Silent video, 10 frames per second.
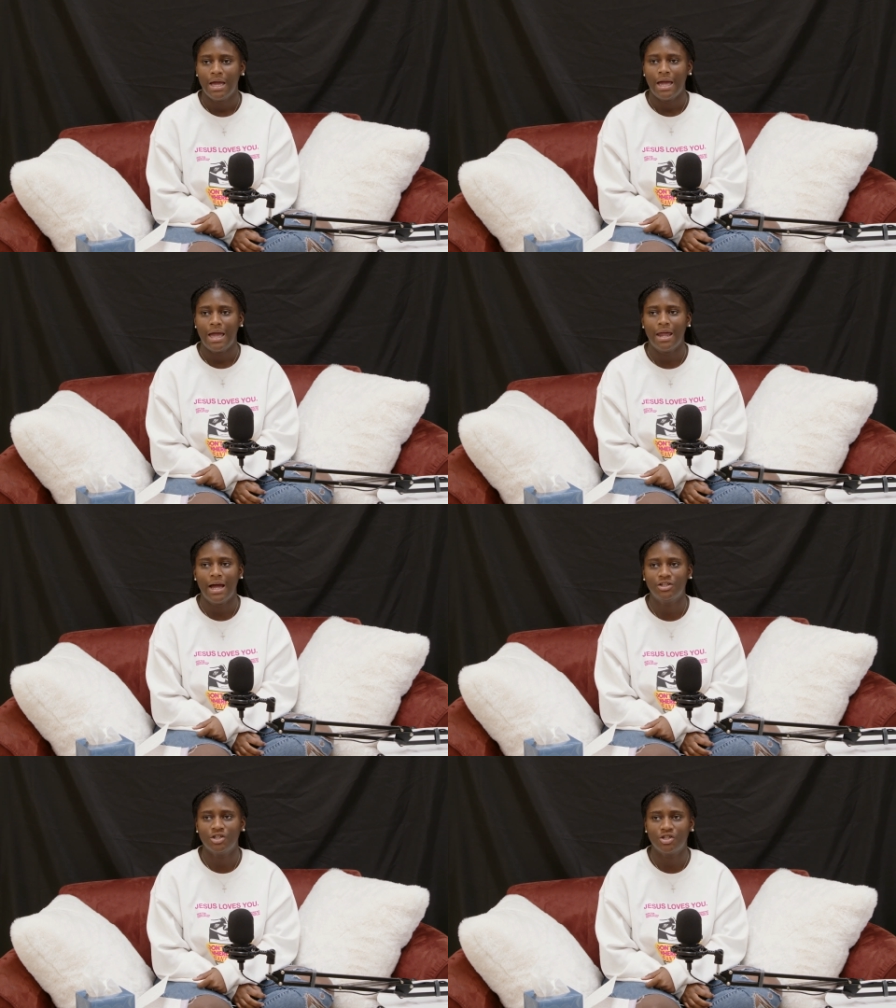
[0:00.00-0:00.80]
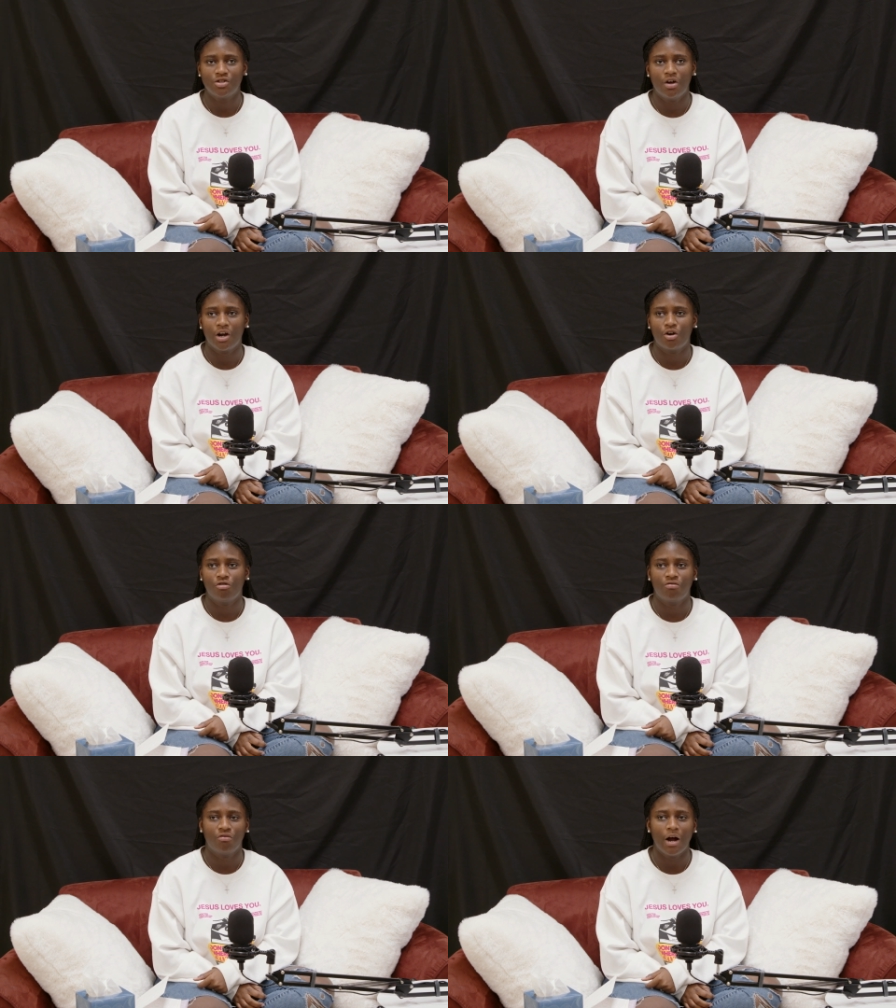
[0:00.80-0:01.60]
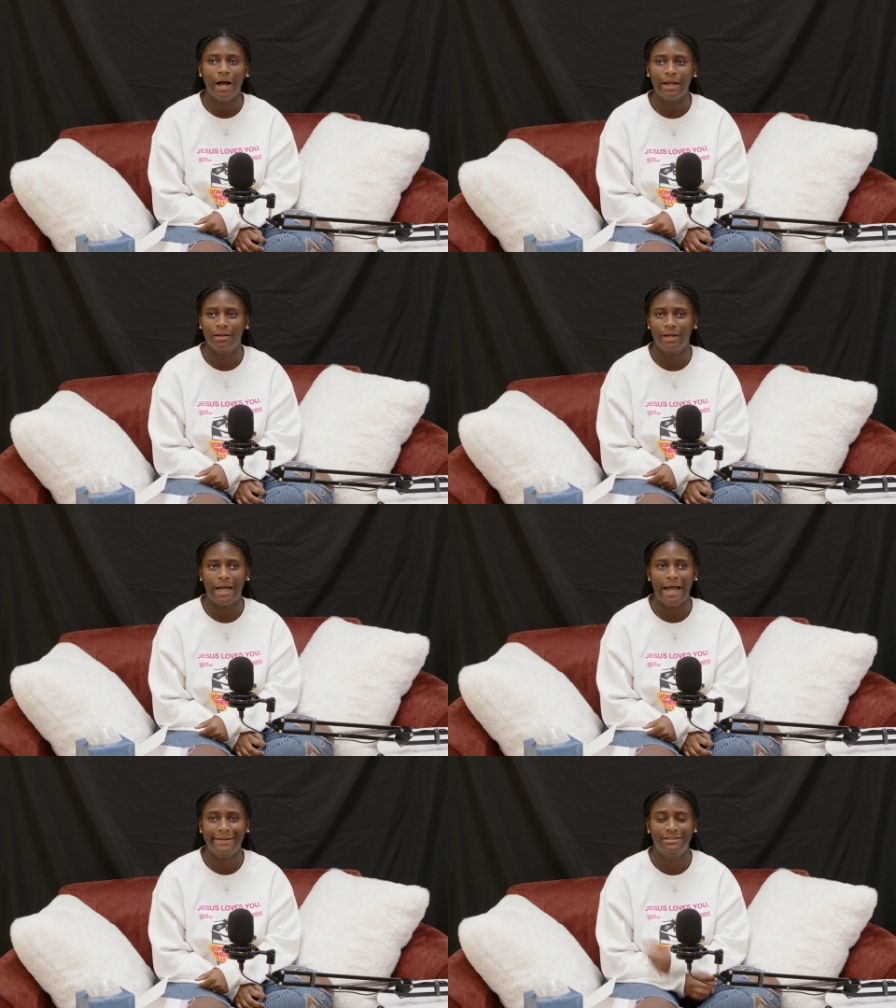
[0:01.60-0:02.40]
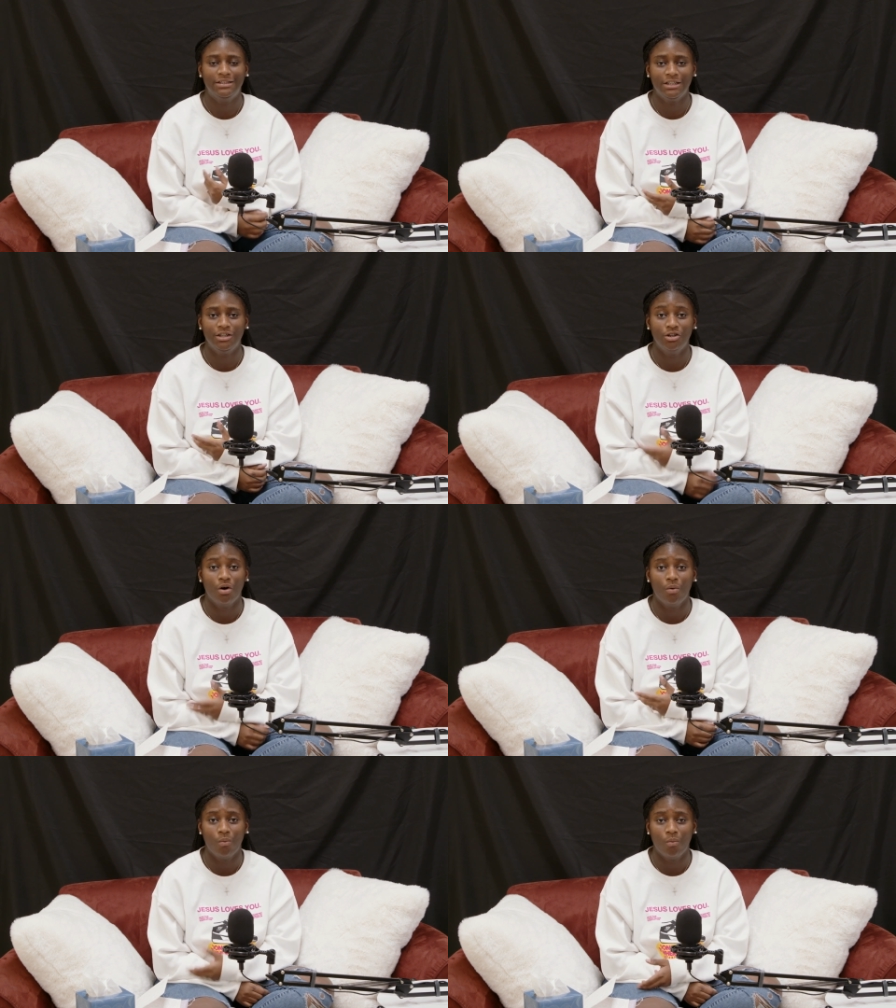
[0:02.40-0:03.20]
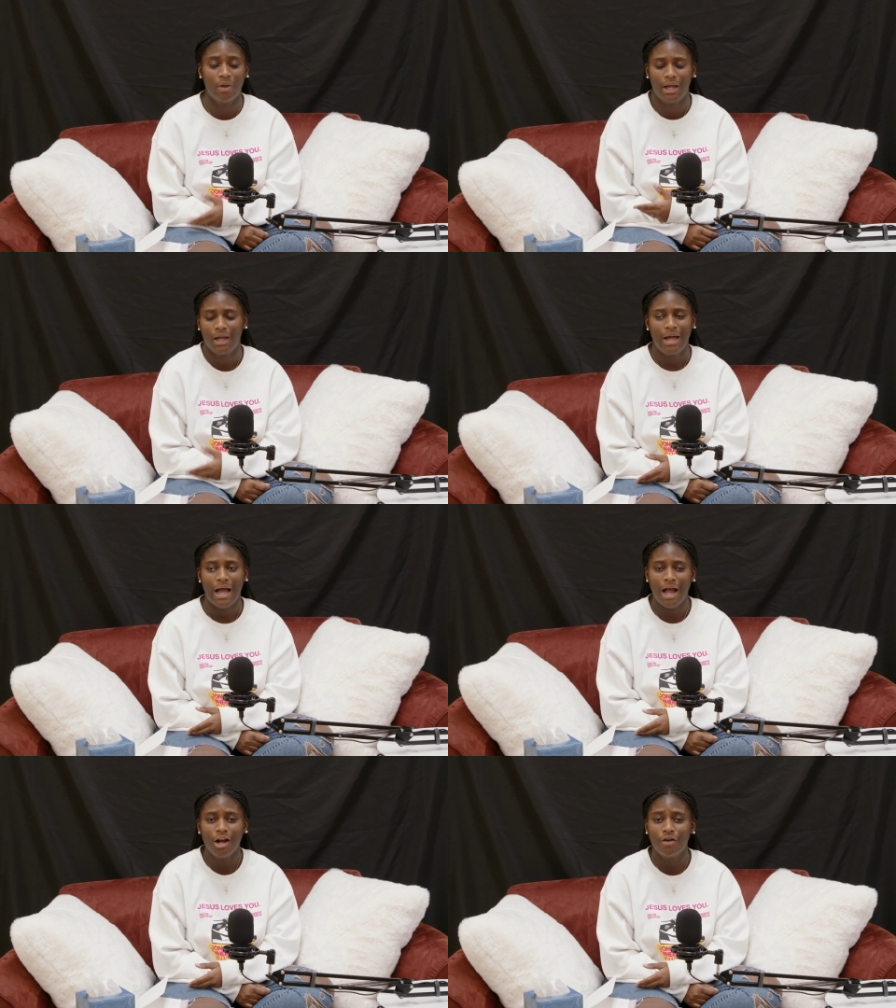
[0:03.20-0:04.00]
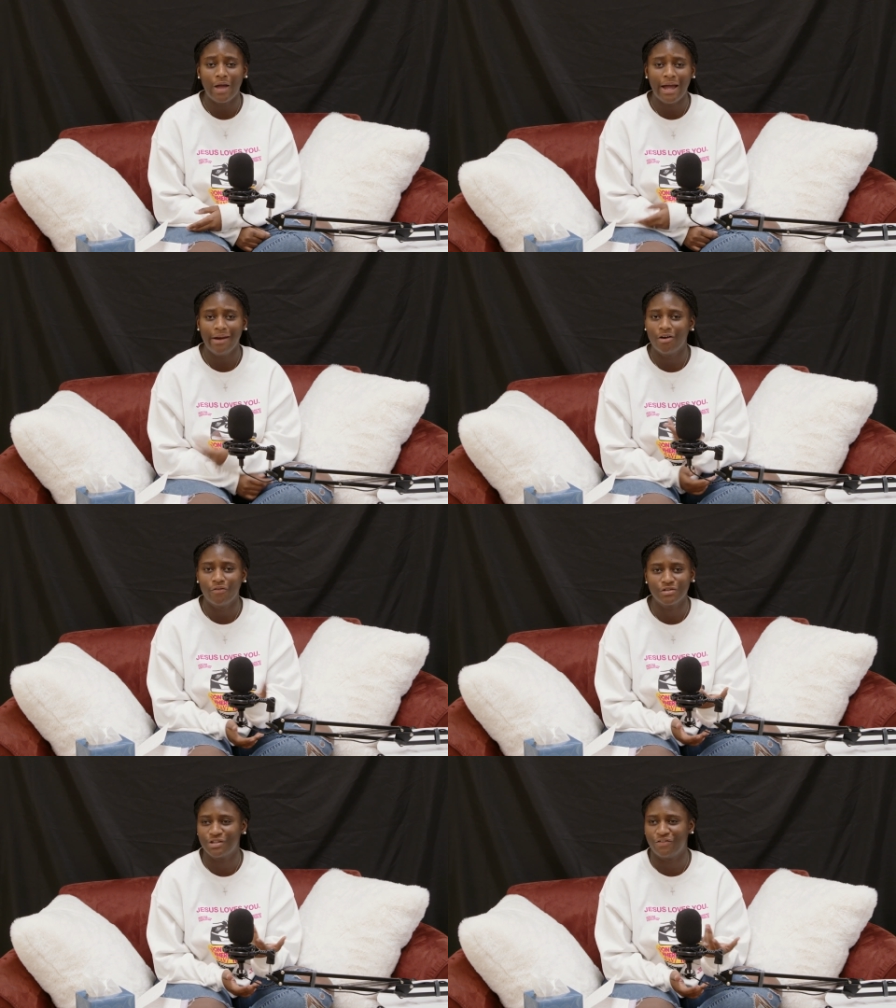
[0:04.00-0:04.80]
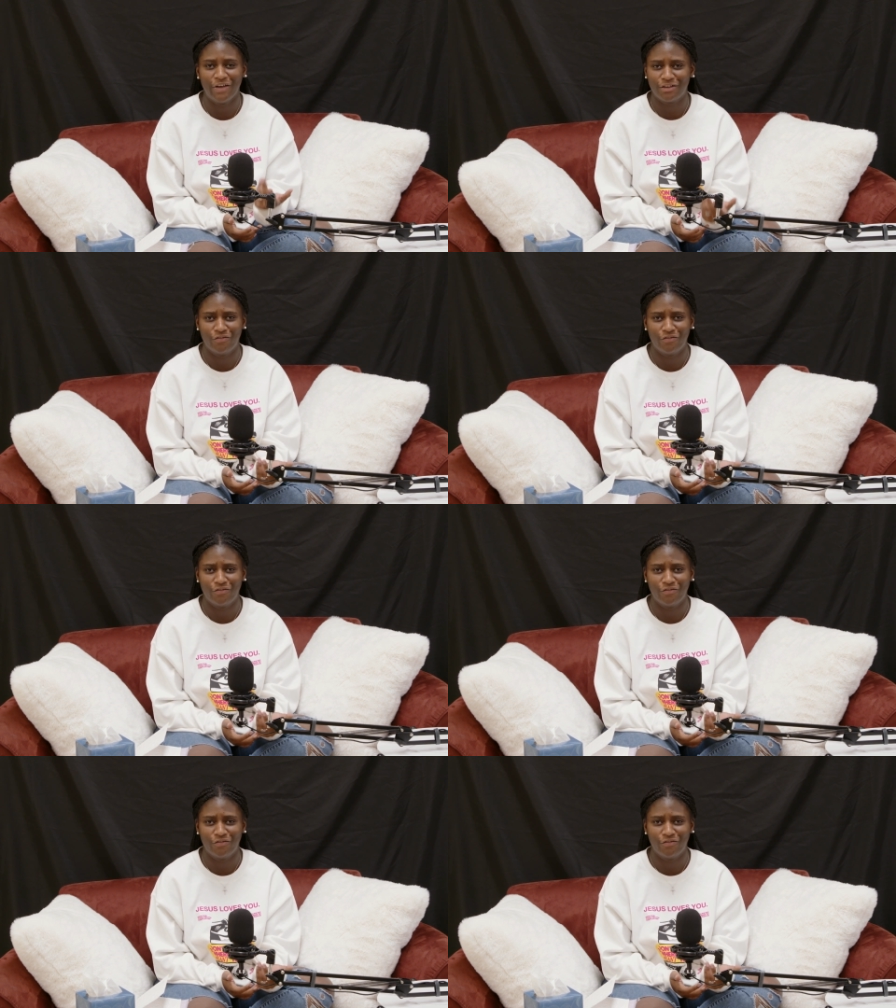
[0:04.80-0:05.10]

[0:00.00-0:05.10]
And I just started crying. Like, I didn't know, like, I didn't know if it was the effect of the